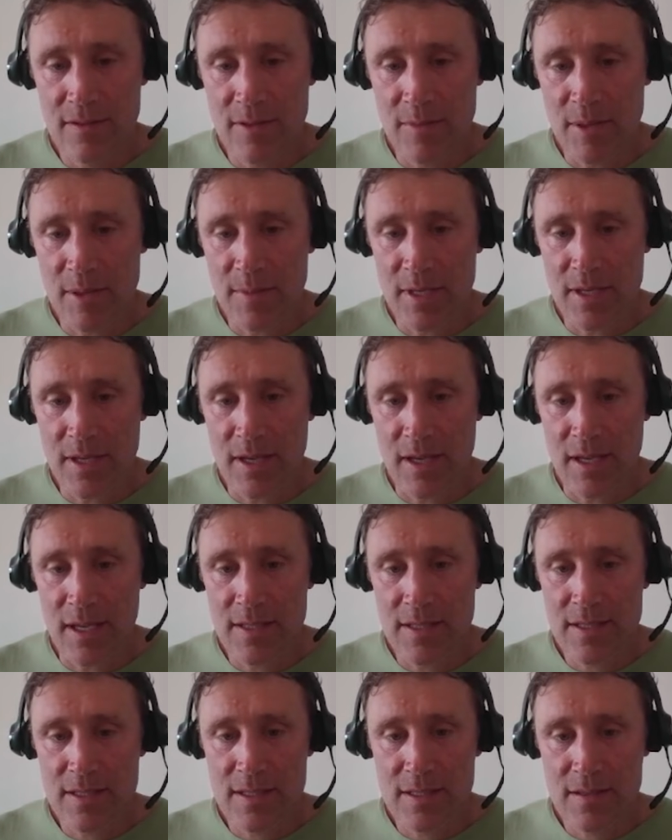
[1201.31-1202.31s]
maybe not.
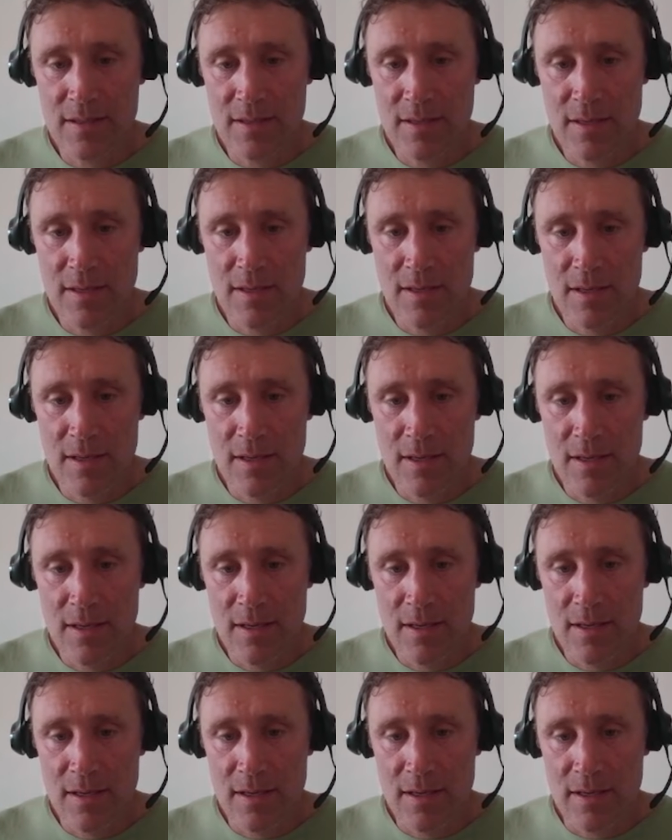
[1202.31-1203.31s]

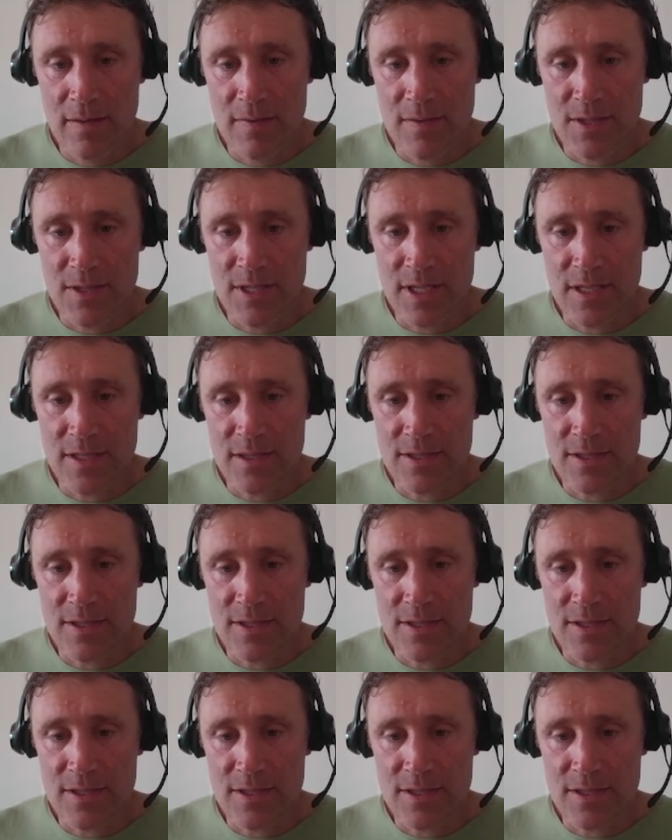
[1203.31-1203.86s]
It changes